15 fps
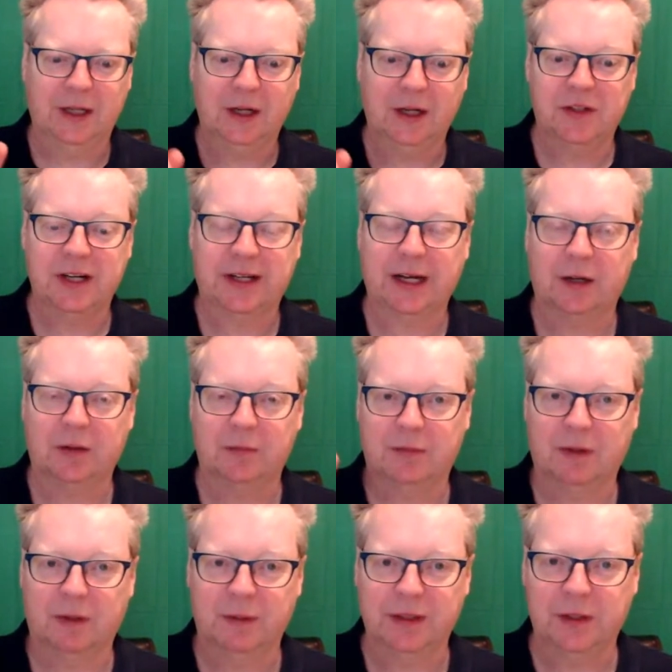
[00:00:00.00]
you can go and check
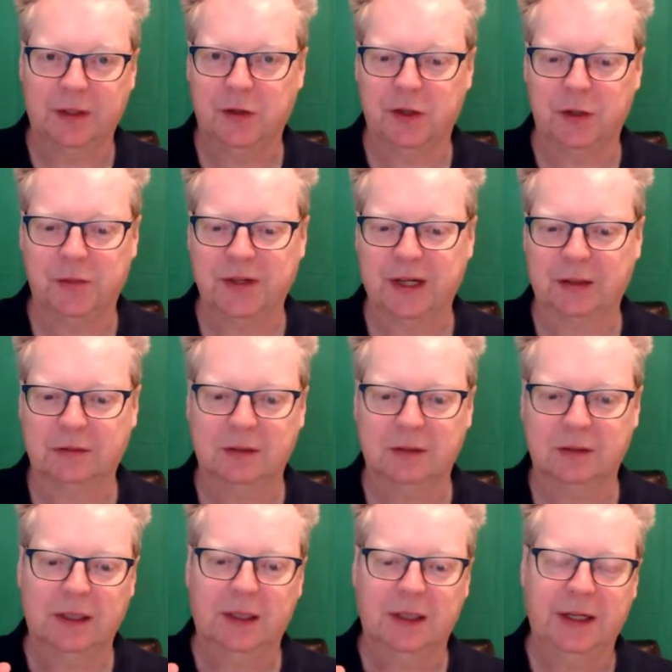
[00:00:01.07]
out on my YouTube
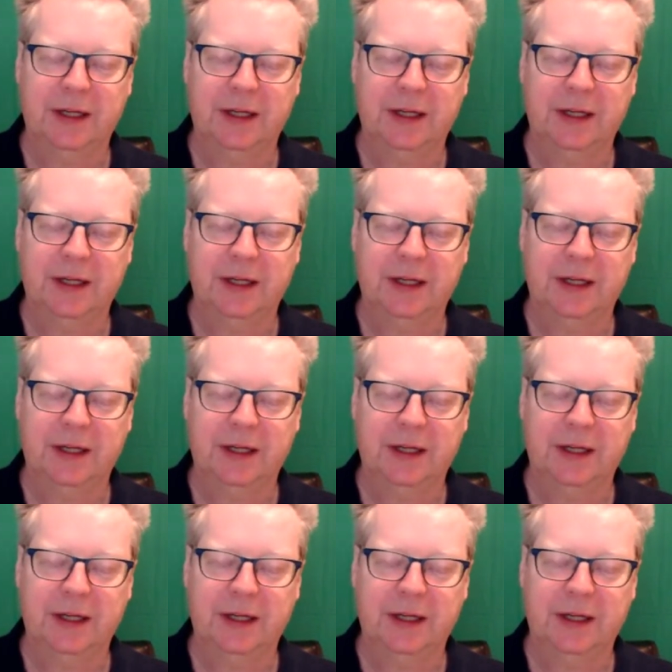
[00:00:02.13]
channel,